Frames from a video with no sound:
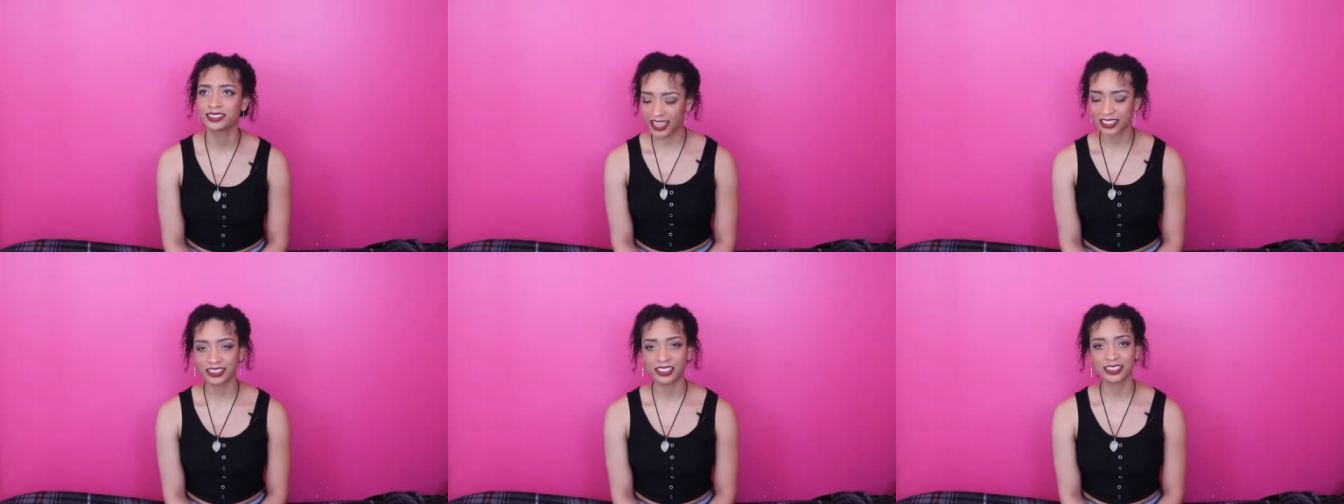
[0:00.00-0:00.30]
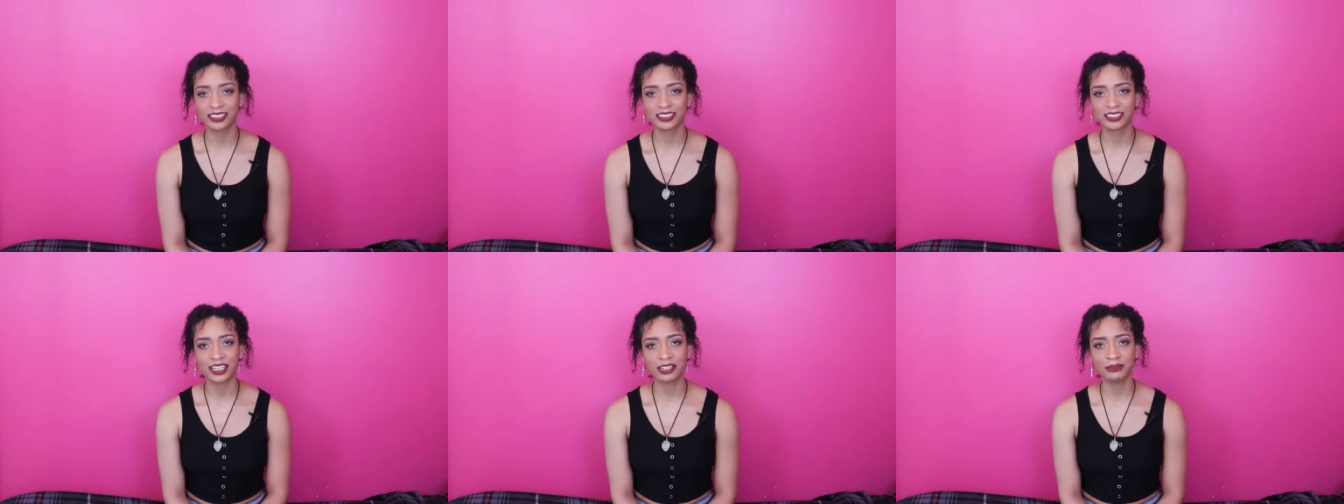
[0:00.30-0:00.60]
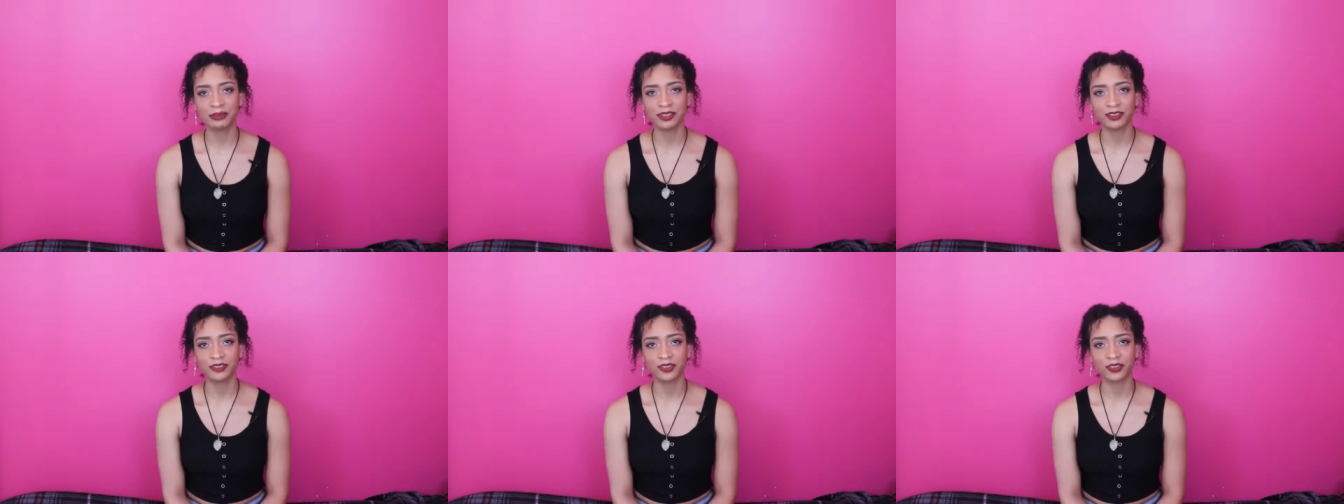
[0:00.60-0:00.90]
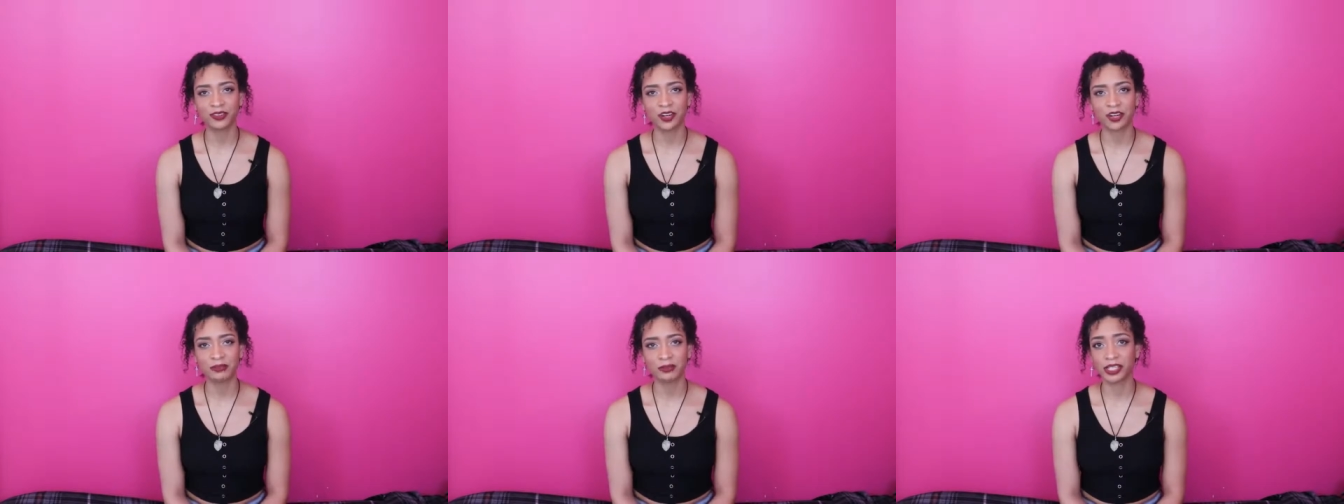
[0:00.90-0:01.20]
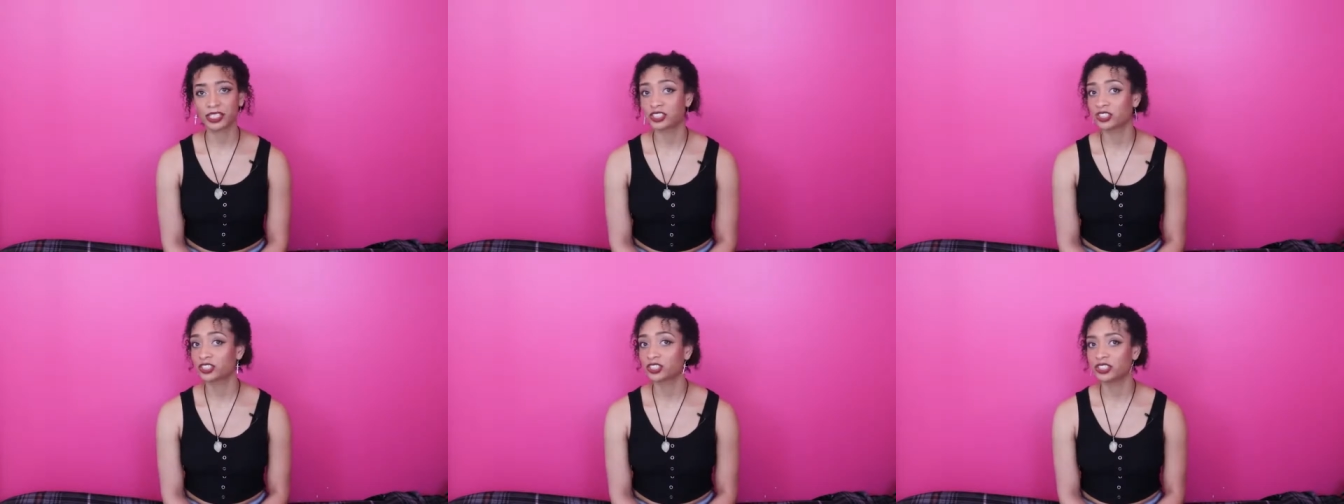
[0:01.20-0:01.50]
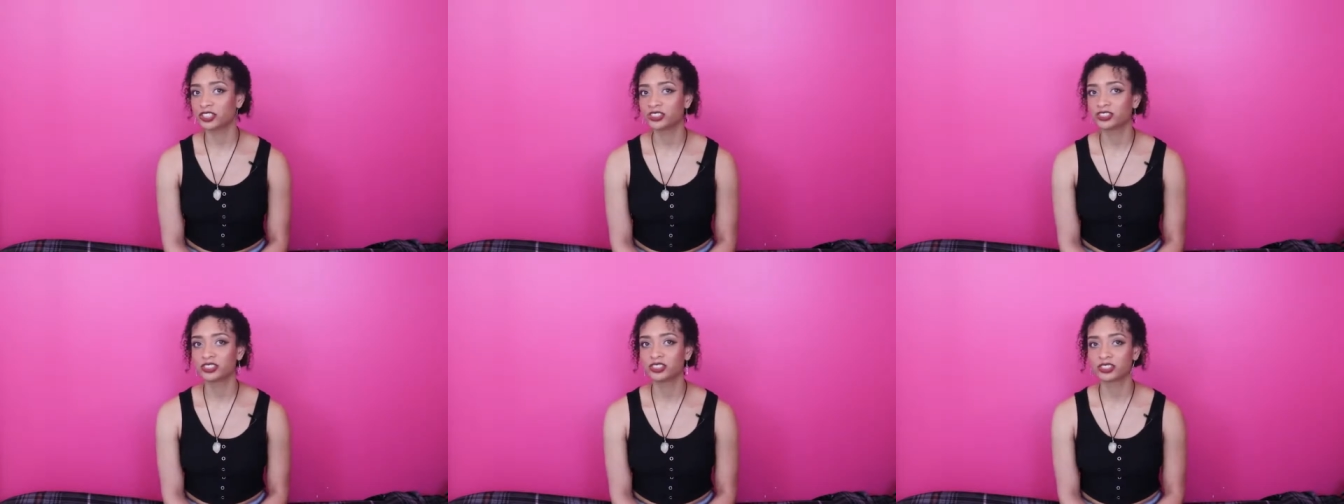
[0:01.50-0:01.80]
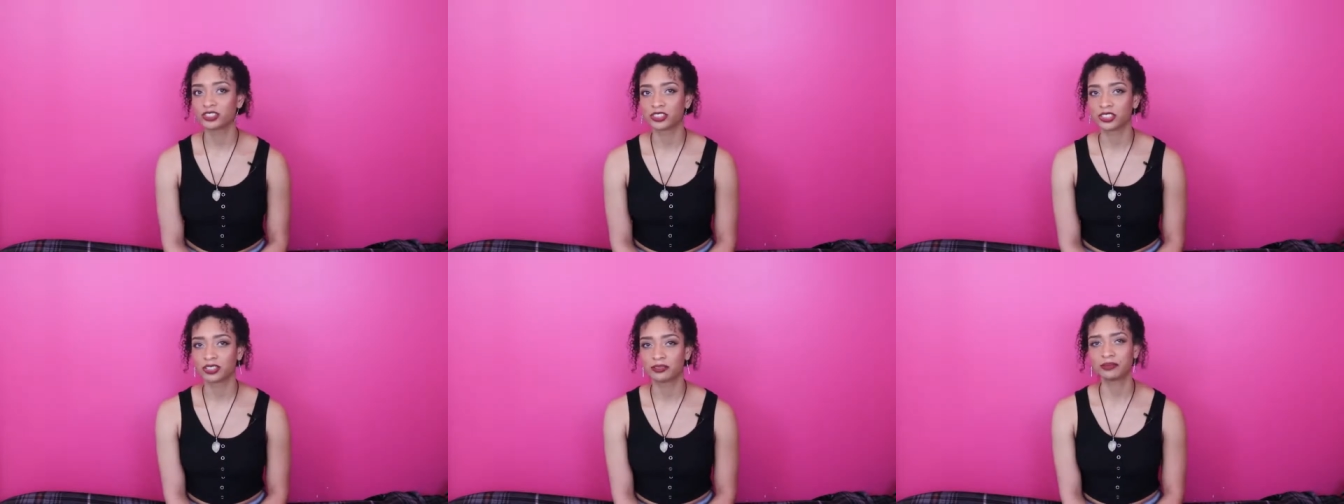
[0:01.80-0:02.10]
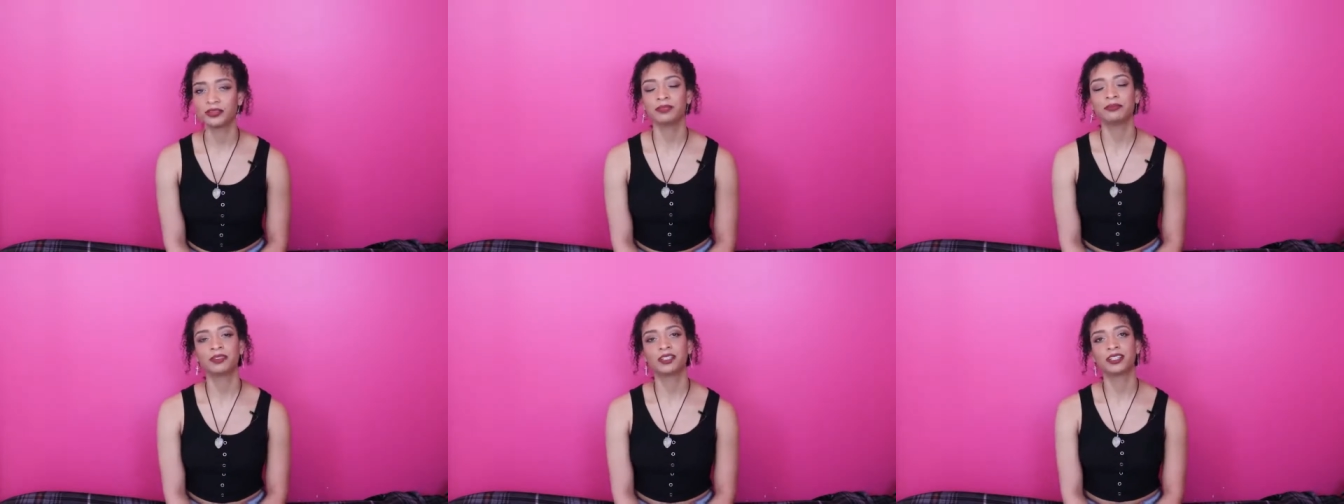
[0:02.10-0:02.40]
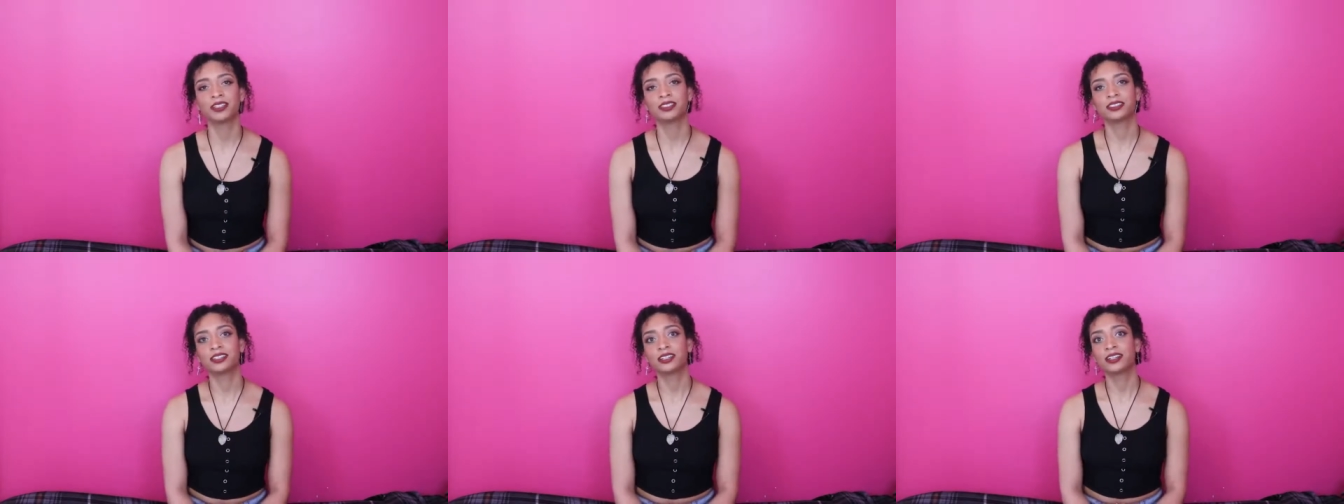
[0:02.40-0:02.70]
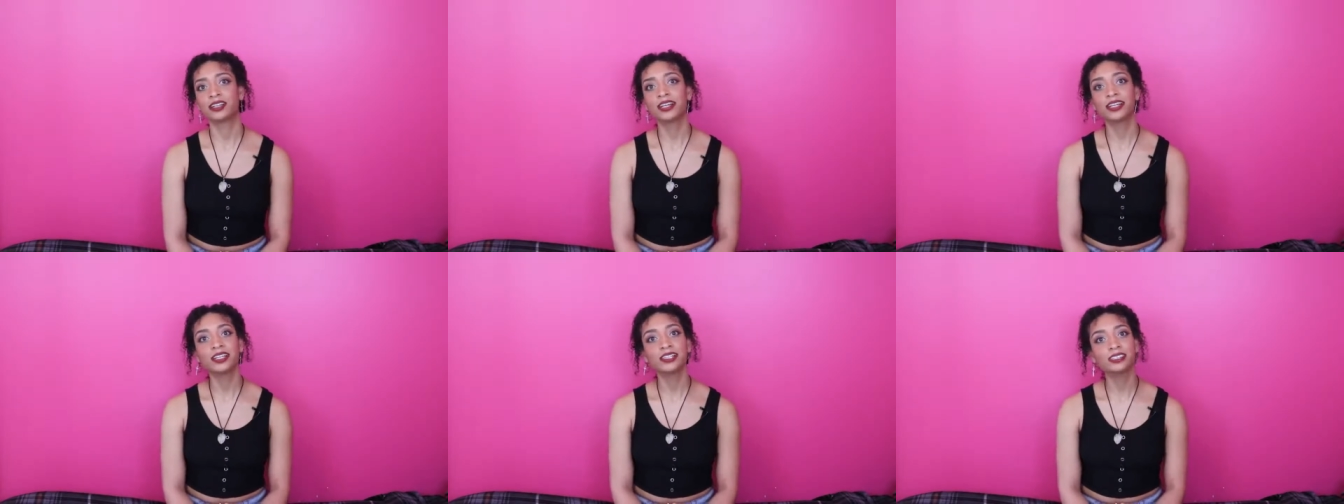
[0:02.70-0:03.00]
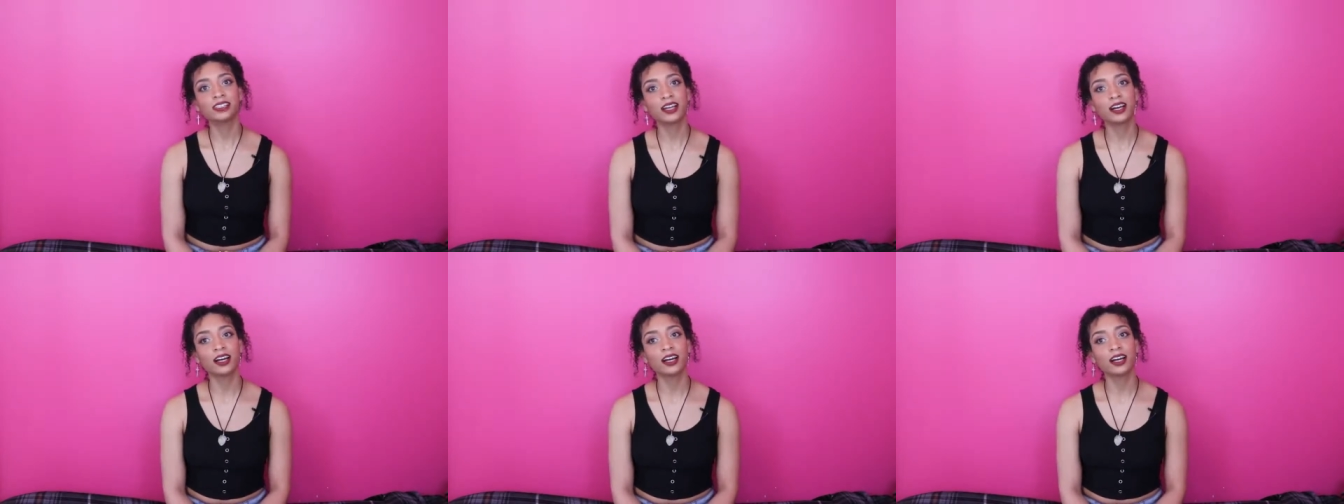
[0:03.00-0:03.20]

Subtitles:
As I said before, make sure you use discernment because there is